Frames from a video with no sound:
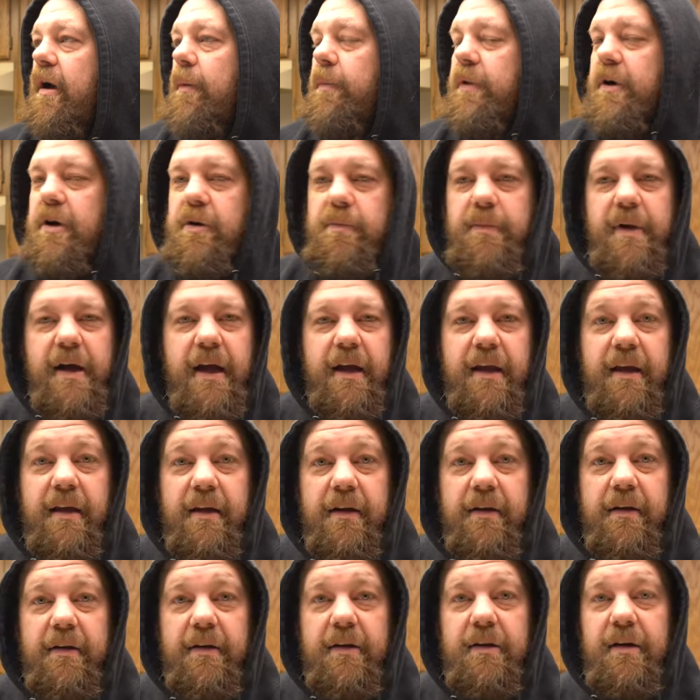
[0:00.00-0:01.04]
I'm gonna come back
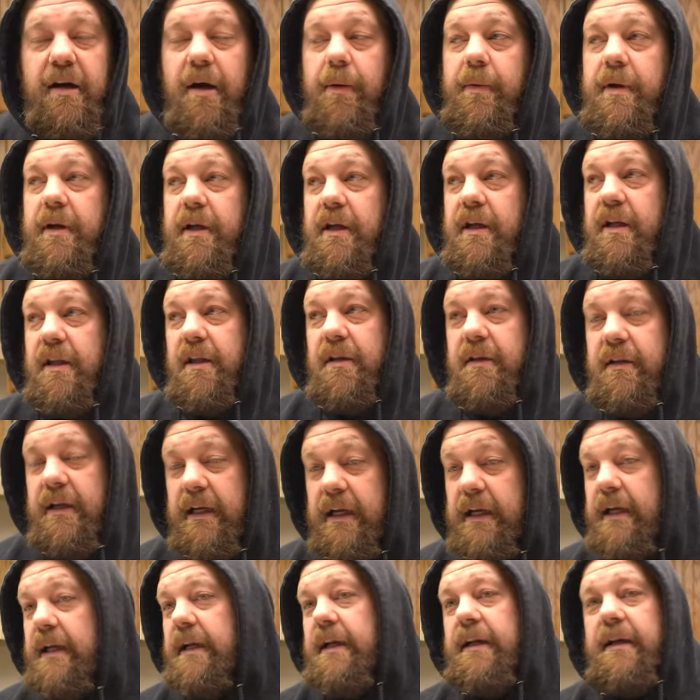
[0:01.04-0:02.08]
here, I'm gonna
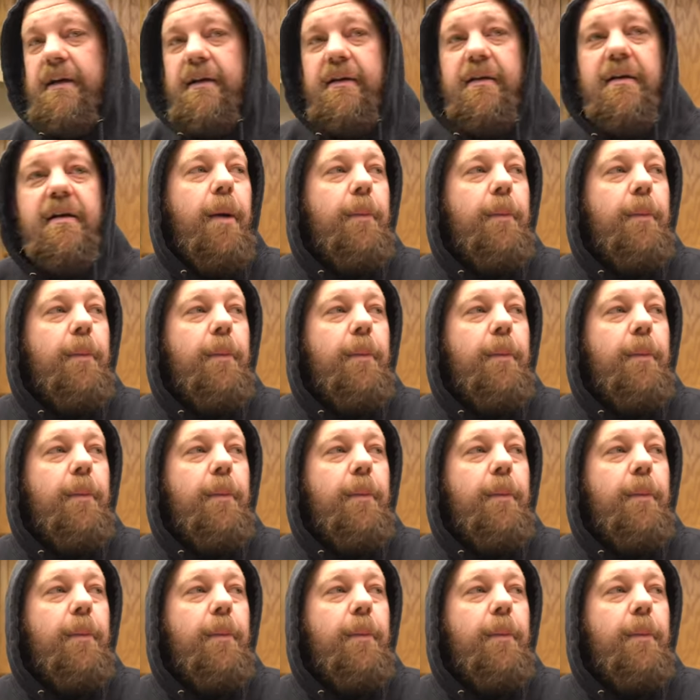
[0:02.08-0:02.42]
clean,